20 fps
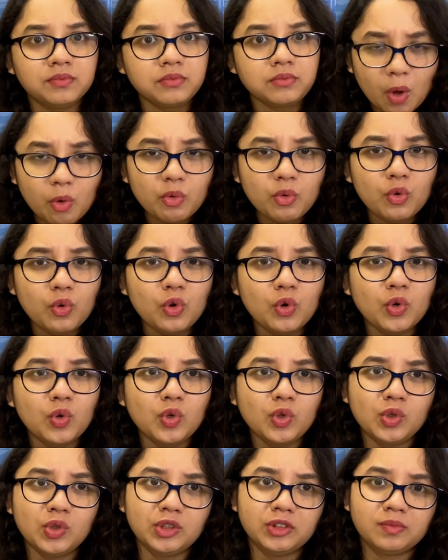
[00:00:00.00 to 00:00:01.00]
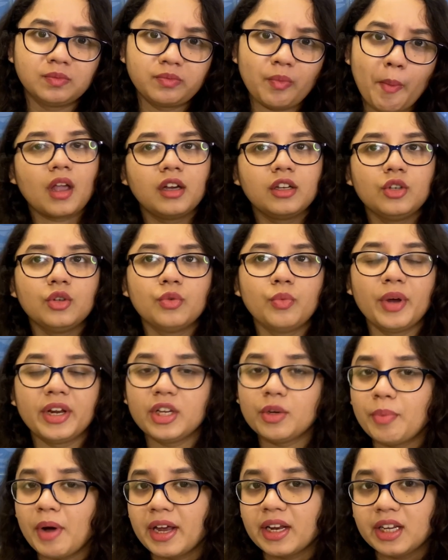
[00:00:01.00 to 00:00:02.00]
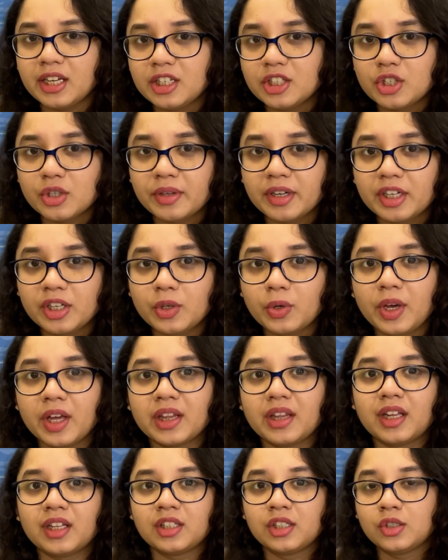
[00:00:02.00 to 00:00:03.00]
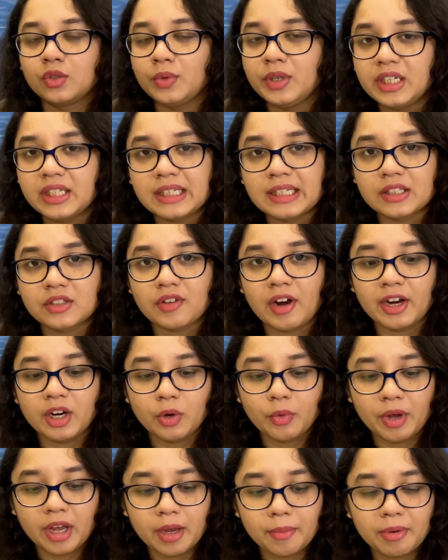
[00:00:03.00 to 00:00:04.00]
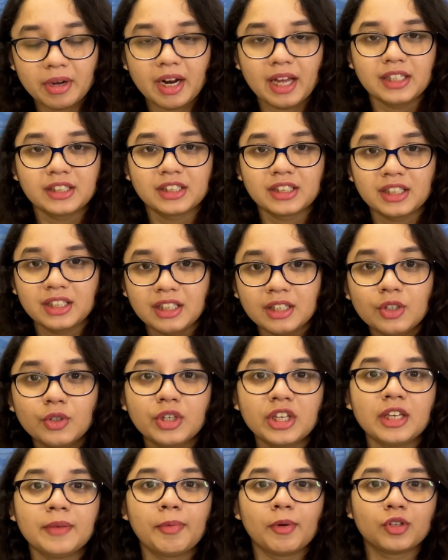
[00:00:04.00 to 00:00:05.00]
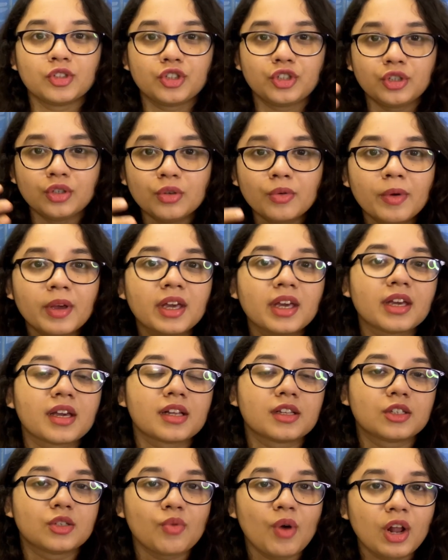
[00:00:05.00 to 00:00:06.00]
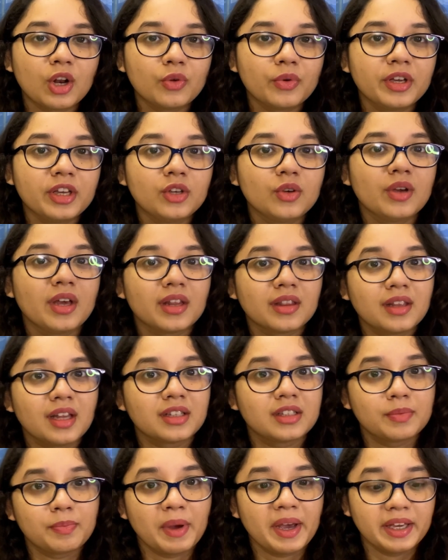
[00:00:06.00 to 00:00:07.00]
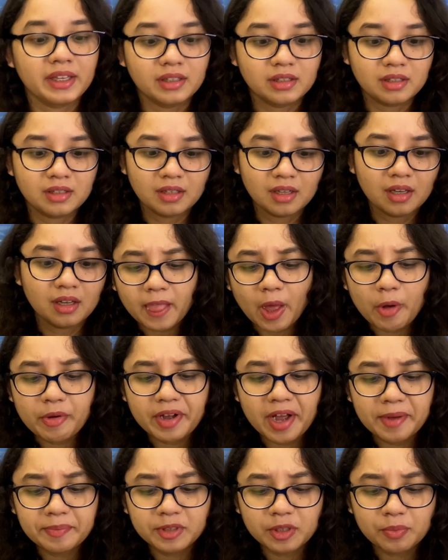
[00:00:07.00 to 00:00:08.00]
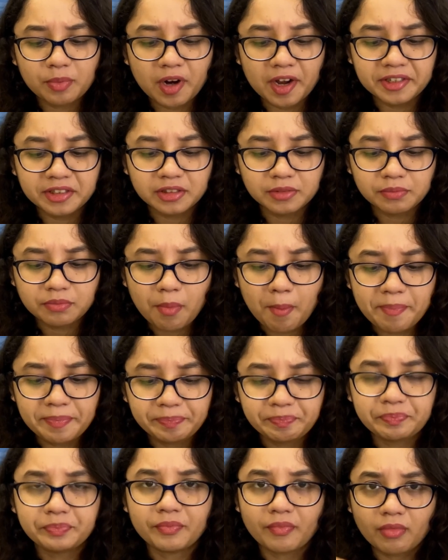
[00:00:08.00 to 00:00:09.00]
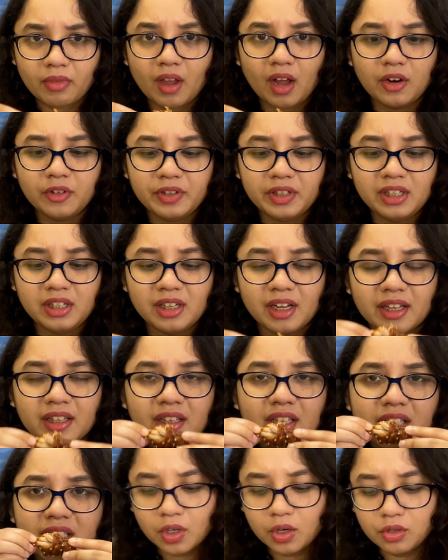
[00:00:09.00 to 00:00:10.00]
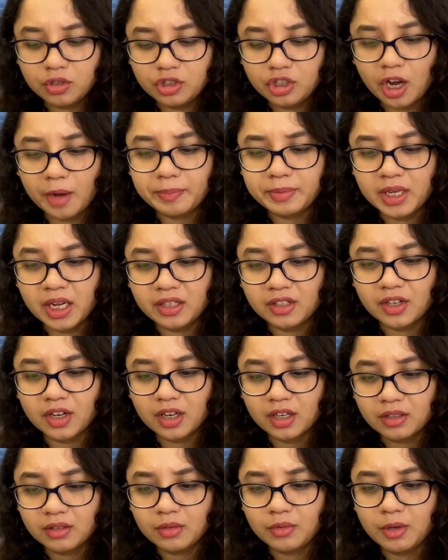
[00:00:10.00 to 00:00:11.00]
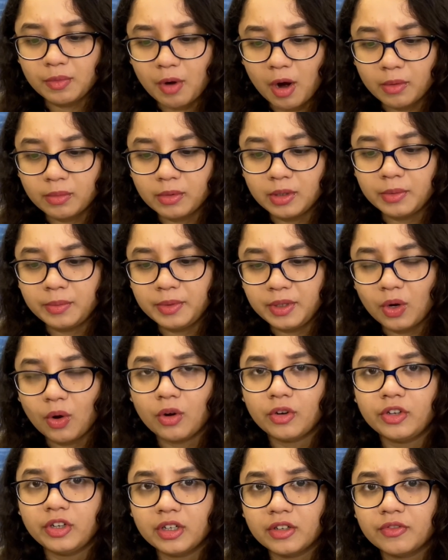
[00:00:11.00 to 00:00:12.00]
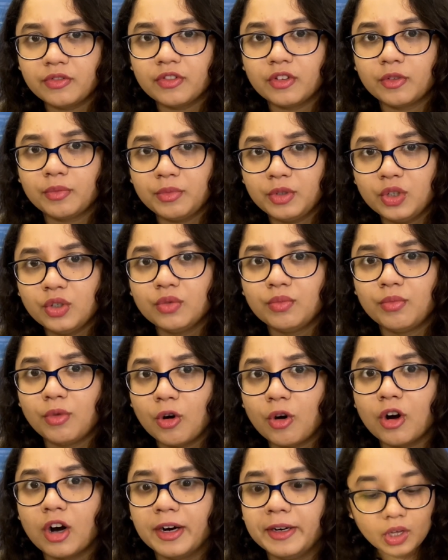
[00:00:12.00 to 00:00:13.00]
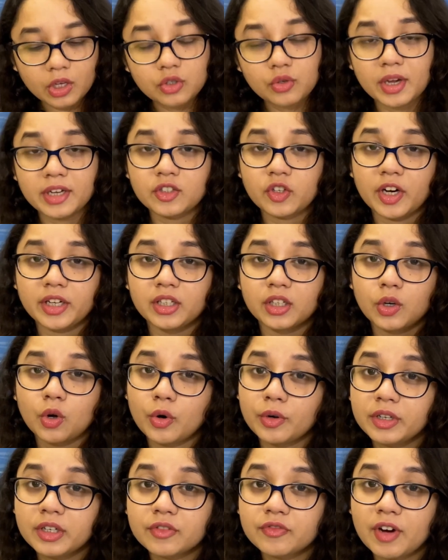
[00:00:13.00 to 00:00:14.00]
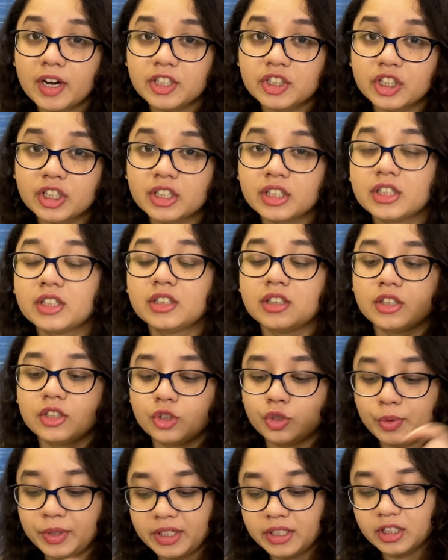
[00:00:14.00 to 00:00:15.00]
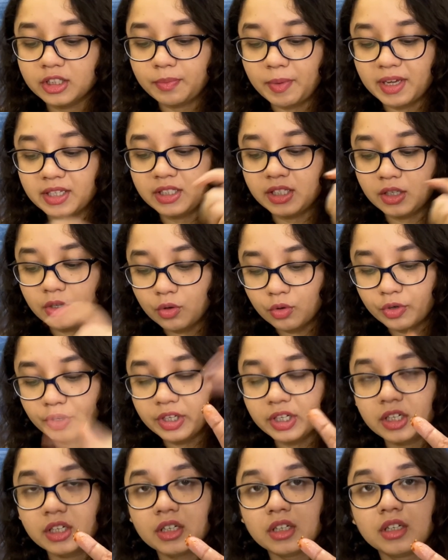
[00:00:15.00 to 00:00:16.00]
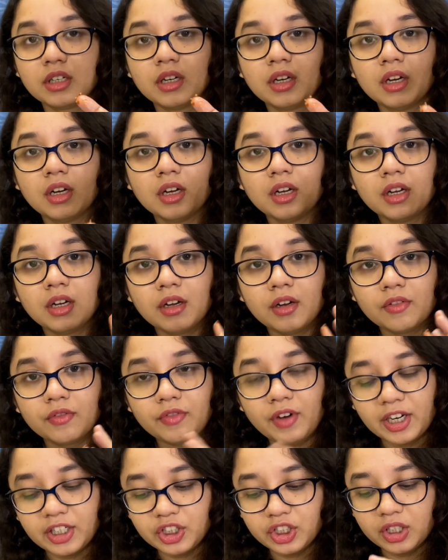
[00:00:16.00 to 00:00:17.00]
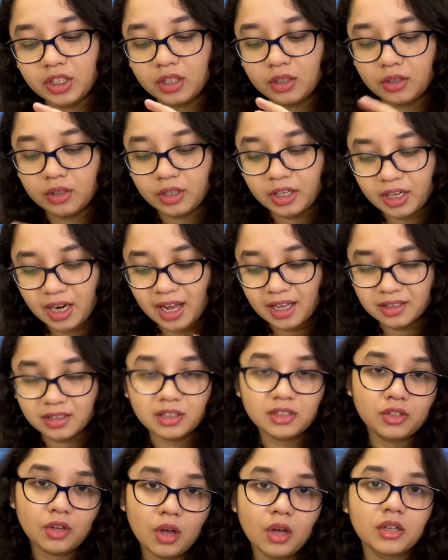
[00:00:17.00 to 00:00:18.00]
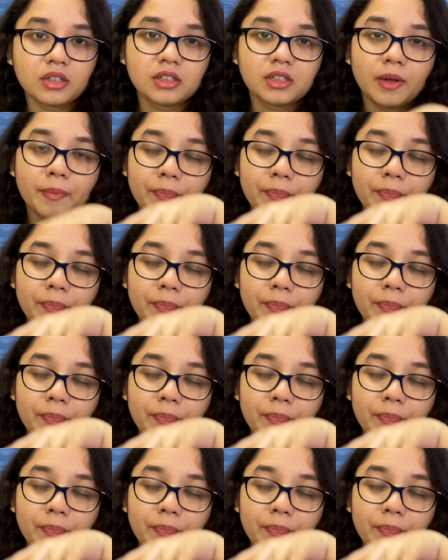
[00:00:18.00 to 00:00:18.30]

Ooh. When you bite into it, you get that sweetness right away, but as you keep on chewing and swallowing, you get that spice. Okay, I'm surprised. I really like this. Good job, Tender. We'll probably be ordering from you more. So I tried the Korean fried chicken, the sweet and spicy Korean fried chicken. It has a sauce.